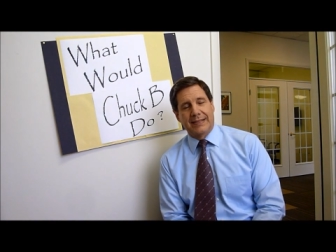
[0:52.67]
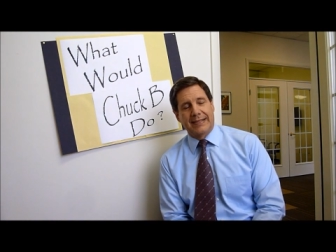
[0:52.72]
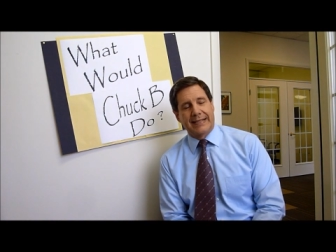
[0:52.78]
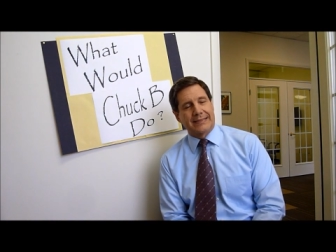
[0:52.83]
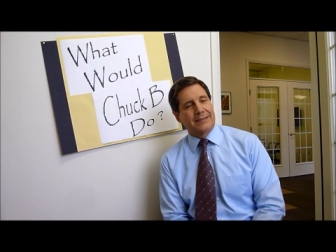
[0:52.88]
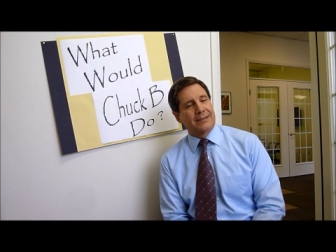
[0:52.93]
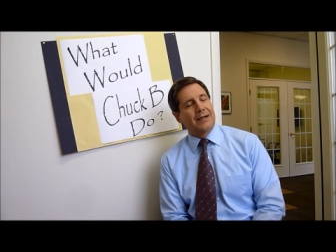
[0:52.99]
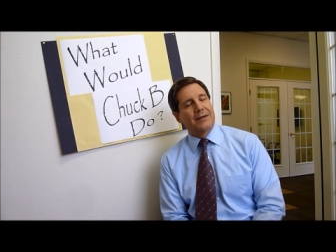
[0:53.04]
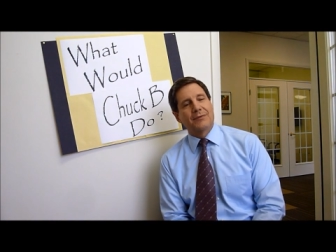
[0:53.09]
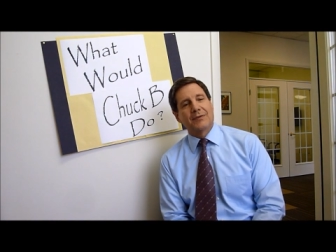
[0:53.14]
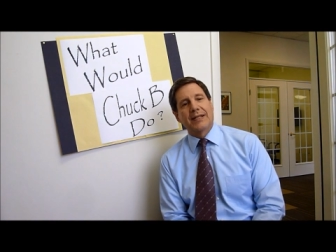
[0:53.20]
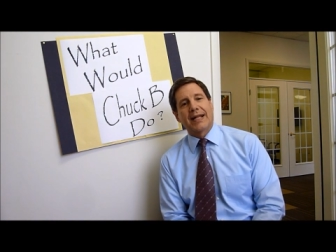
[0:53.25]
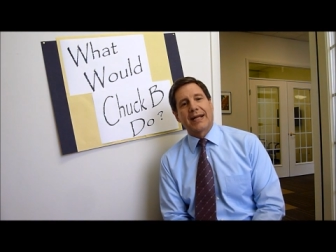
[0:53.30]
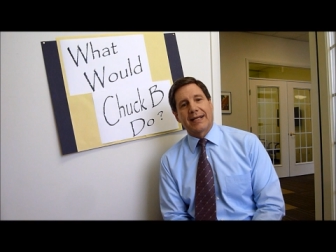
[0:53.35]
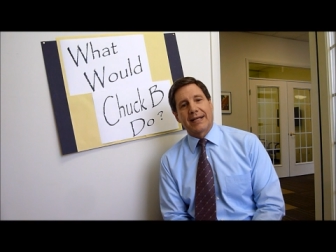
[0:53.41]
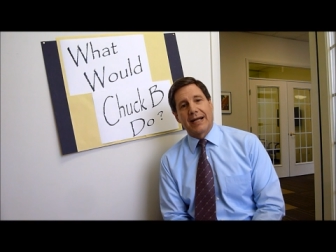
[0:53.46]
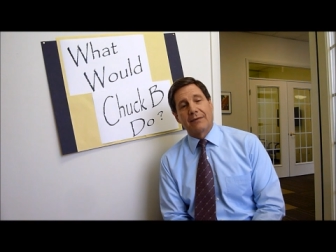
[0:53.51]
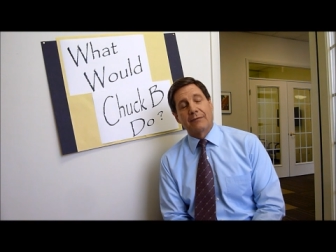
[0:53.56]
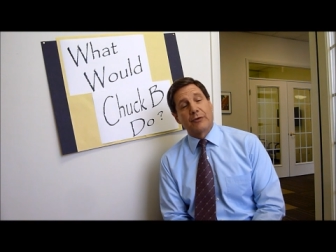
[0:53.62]
It's an awful lot
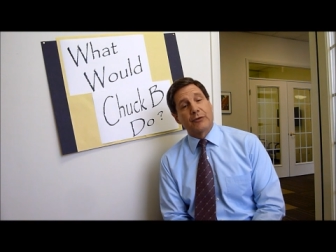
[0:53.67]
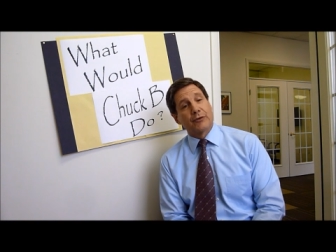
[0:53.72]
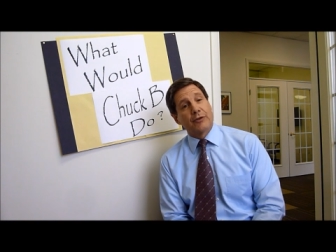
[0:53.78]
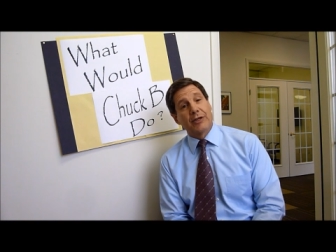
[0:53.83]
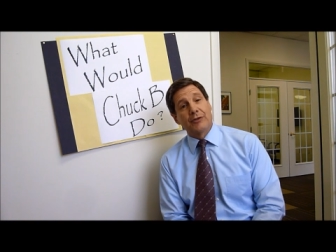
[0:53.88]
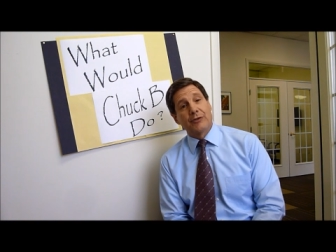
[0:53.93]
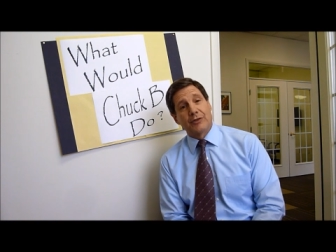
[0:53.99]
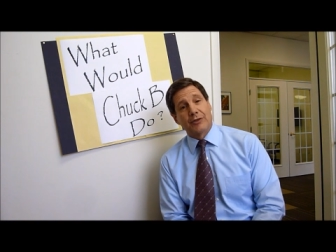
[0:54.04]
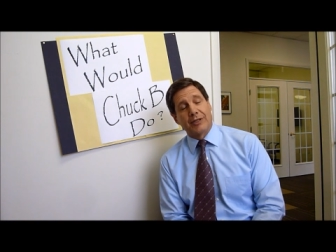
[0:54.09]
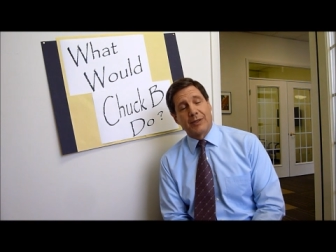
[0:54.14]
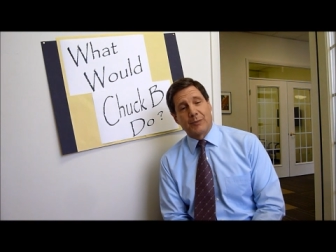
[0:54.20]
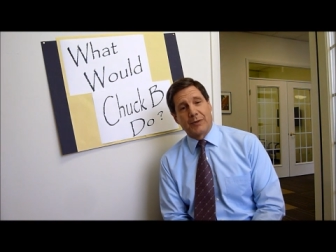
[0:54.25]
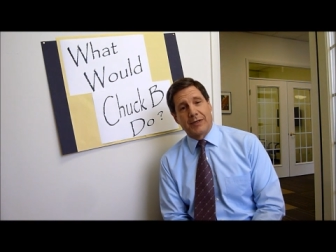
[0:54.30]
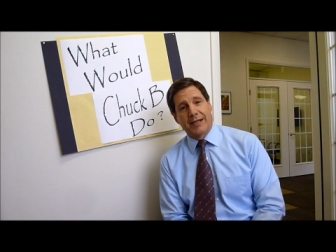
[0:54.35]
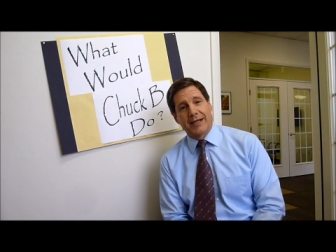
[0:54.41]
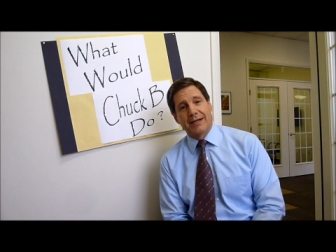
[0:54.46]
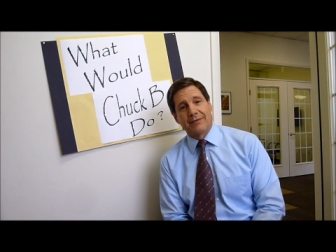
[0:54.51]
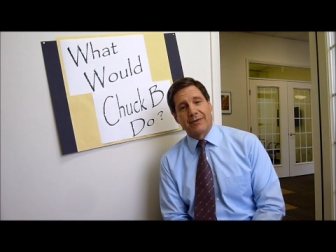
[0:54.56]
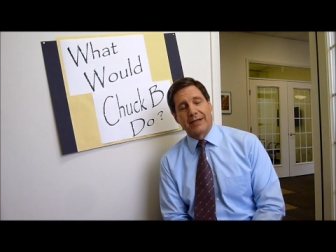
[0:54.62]
of conversation that we're
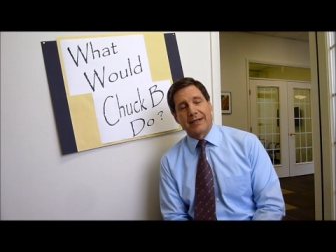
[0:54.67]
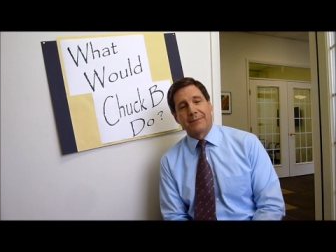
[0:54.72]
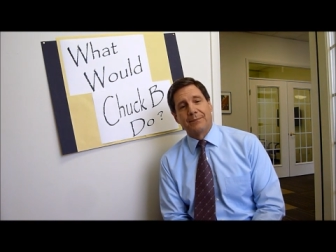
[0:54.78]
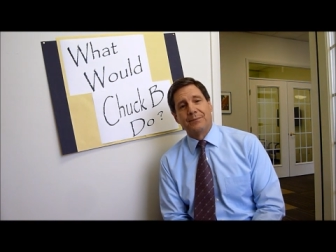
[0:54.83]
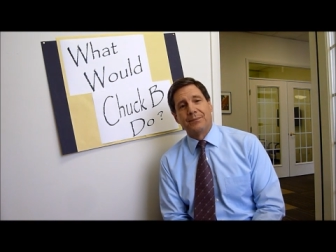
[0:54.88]
having.